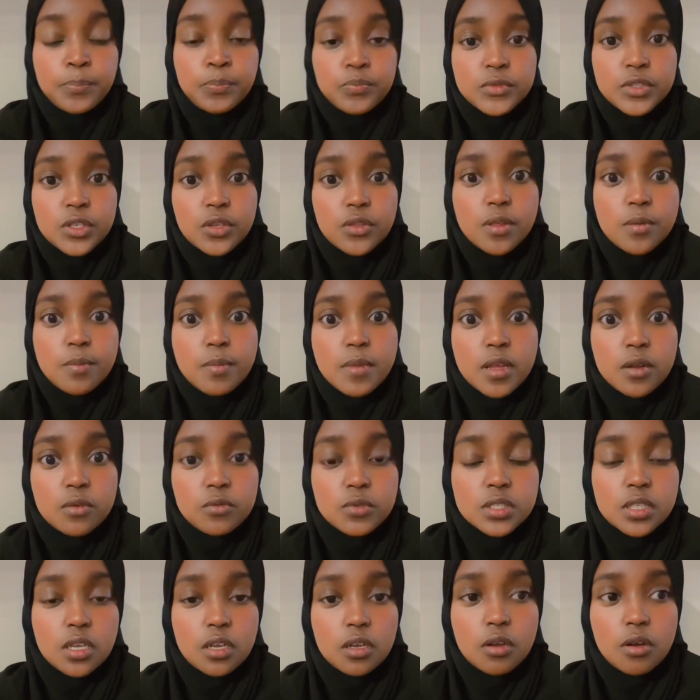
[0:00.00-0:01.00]
So the man
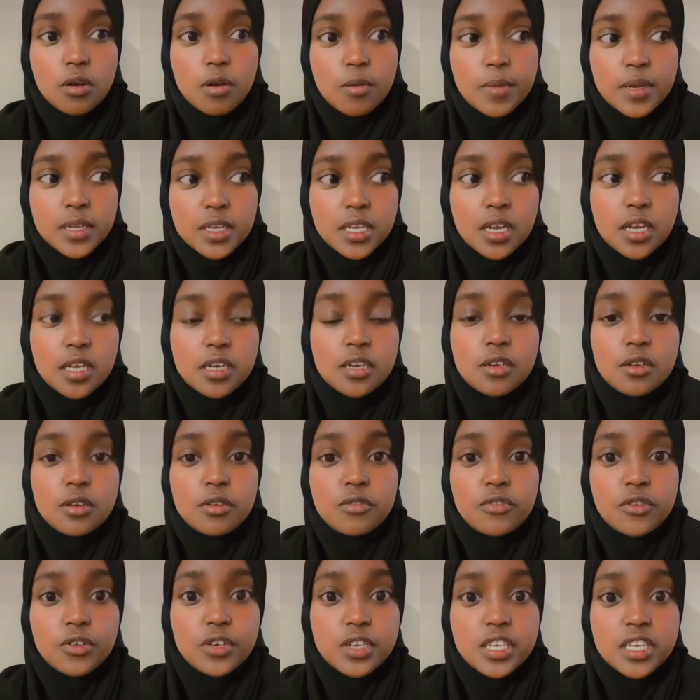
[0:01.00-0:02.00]
was like, Oh my God,
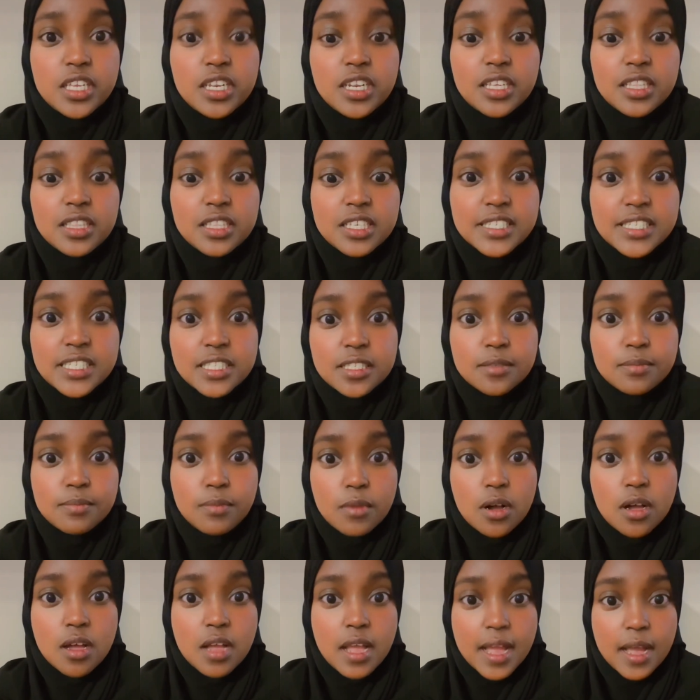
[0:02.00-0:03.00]
for eating this
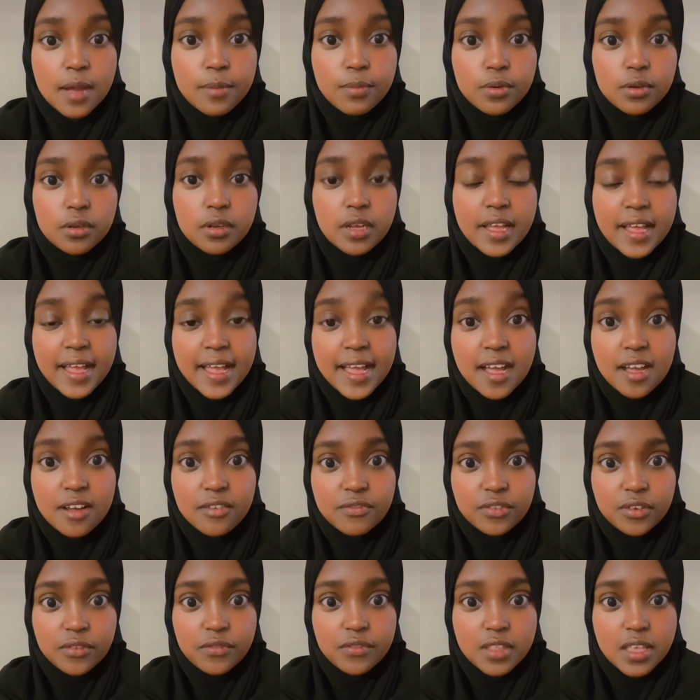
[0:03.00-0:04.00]
small apple,
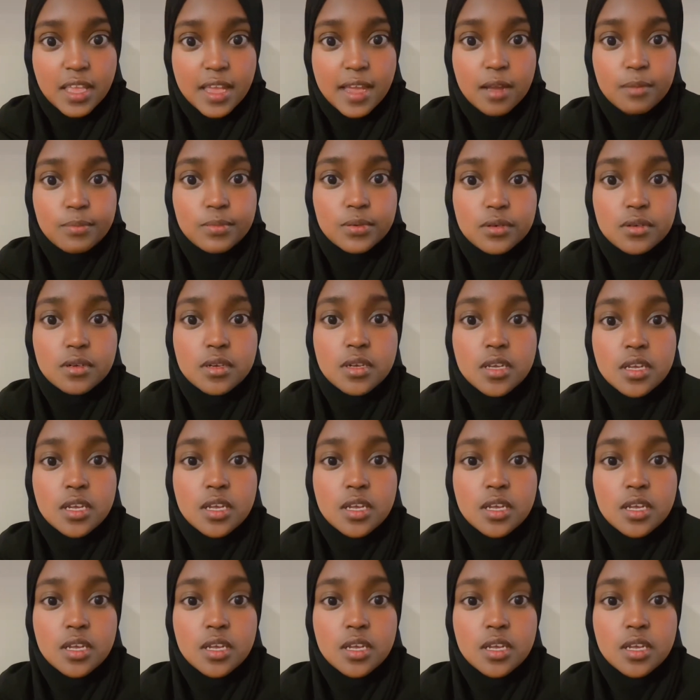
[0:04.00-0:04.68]
half of the apple,